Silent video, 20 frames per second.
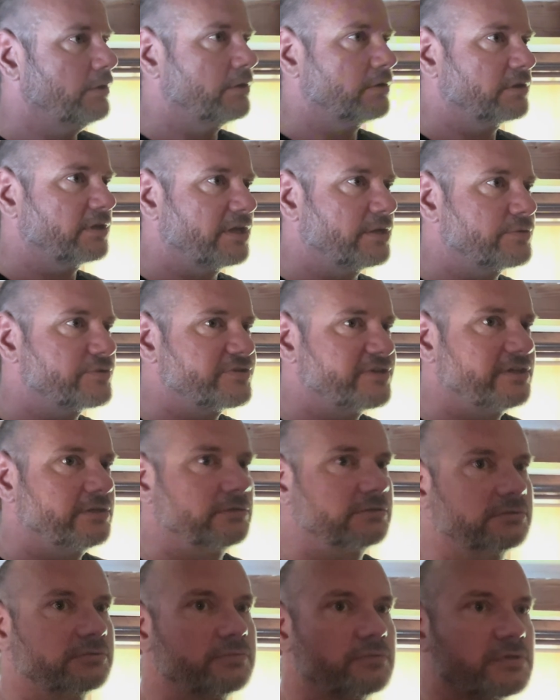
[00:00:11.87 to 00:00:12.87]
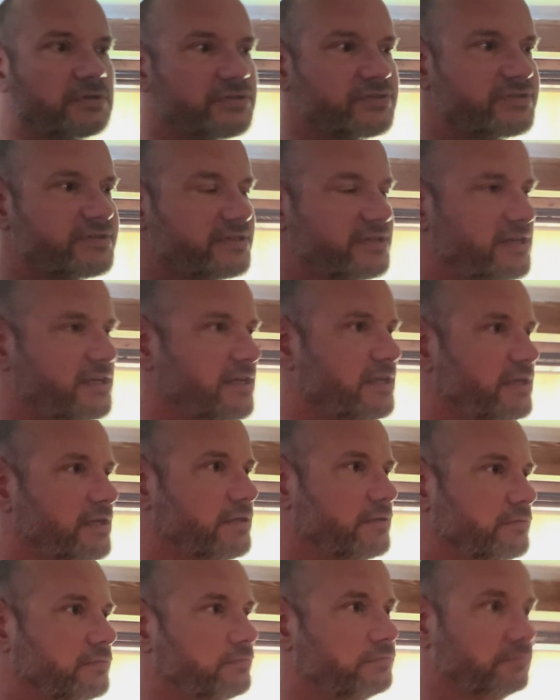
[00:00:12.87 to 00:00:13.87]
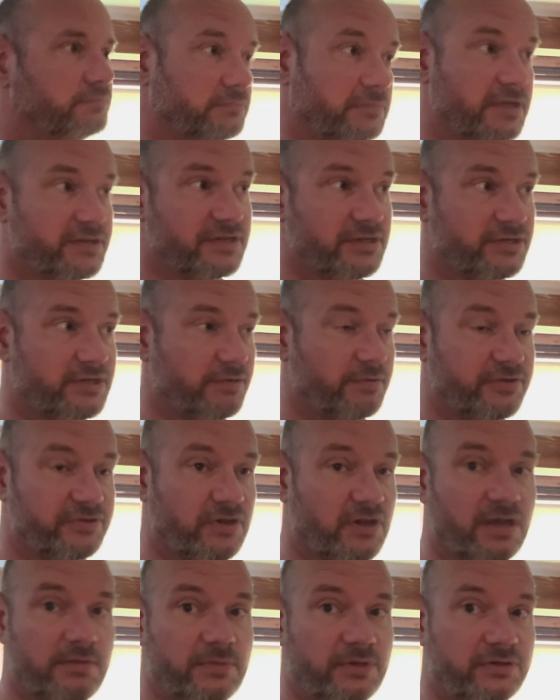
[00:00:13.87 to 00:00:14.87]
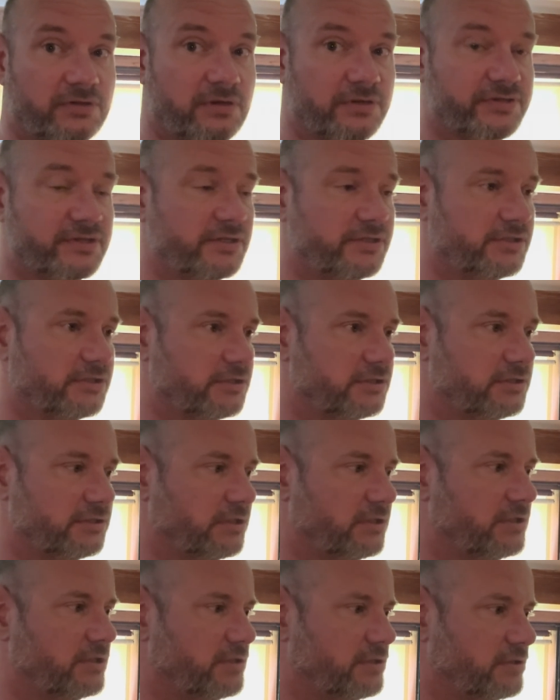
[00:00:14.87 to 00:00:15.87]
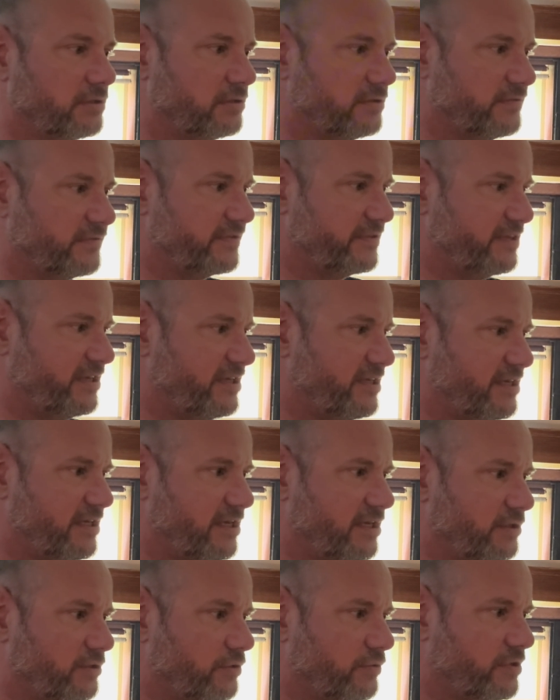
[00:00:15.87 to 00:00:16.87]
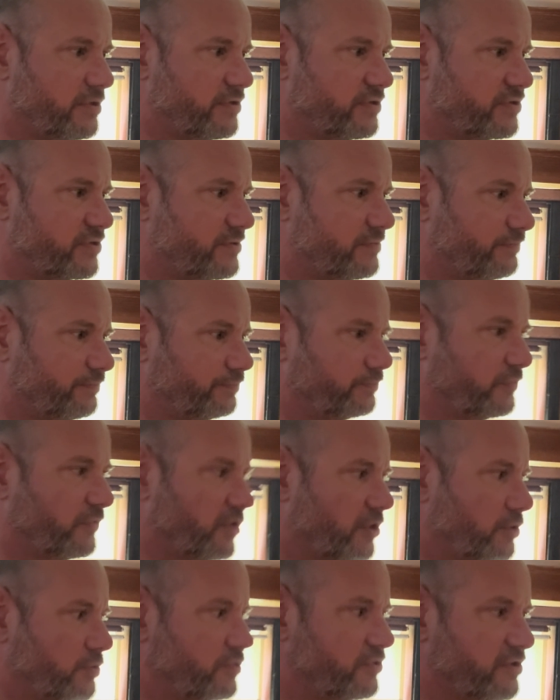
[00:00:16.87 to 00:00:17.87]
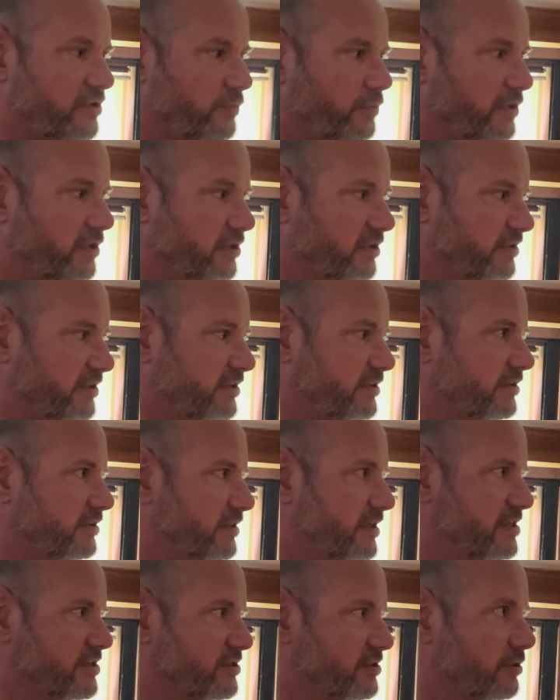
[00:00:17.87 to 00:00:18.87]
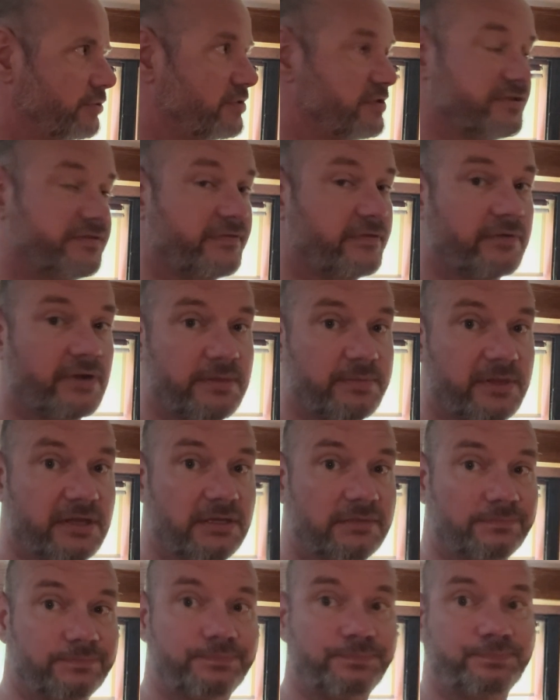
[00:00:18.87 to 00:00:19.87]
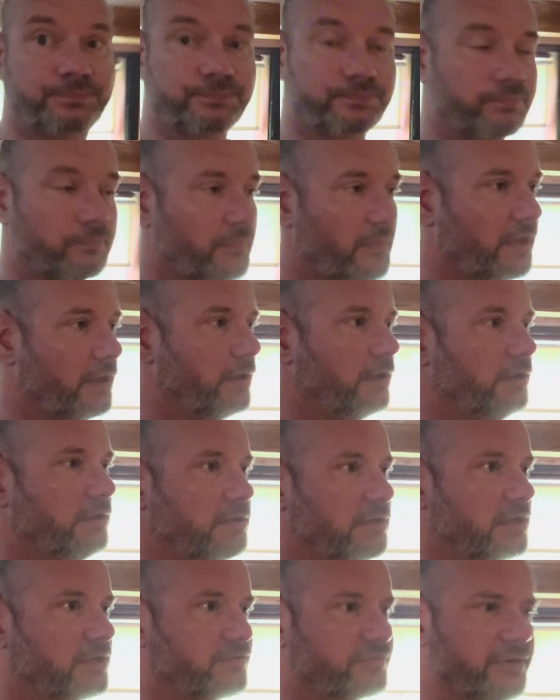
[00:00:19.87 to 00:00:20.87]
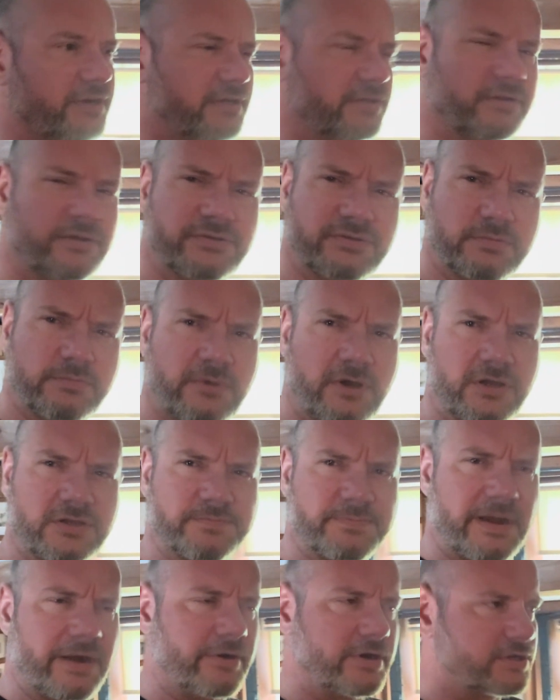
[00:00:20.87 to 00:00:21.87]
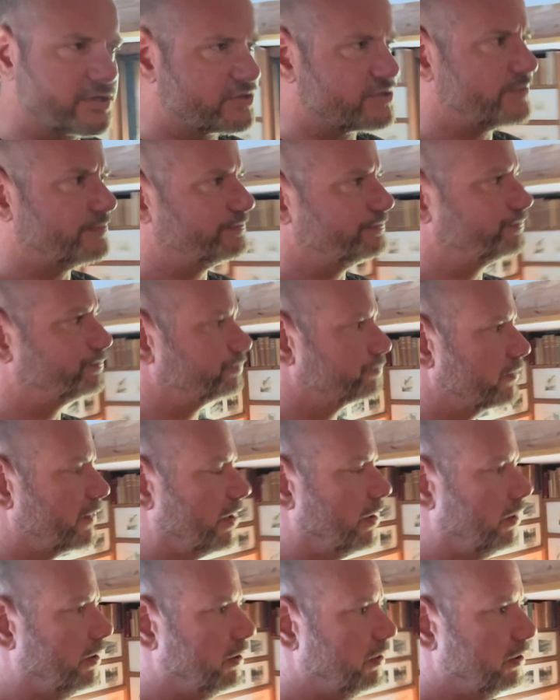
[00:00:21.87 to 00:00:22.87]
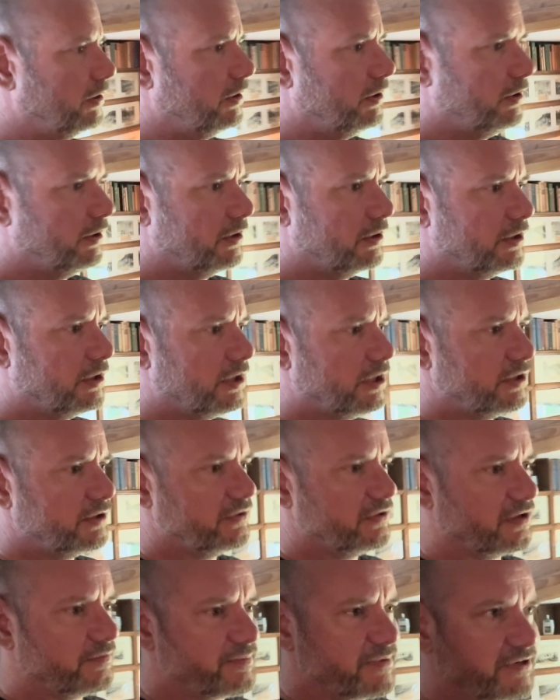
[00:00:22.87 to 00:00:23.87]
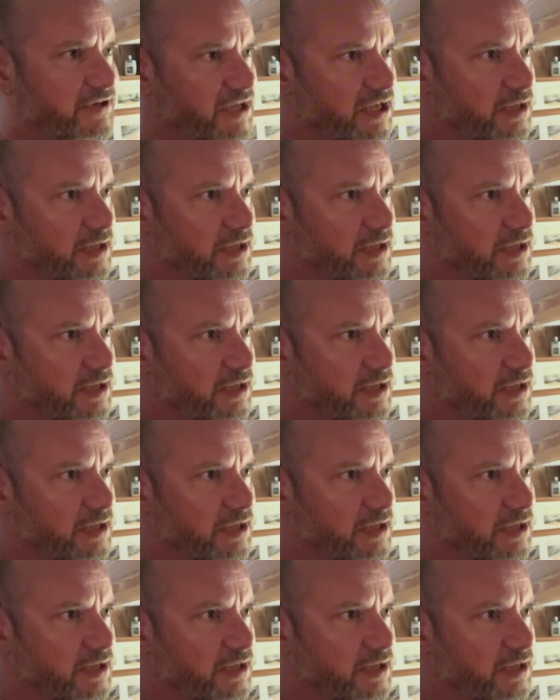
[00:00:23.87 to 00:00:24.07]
Clouds Hill was the essentially retirement cottage of T.E. Lawrence, known to the world as Lawrence of Arabia. It's very close to Monk's Barracks, and I've been here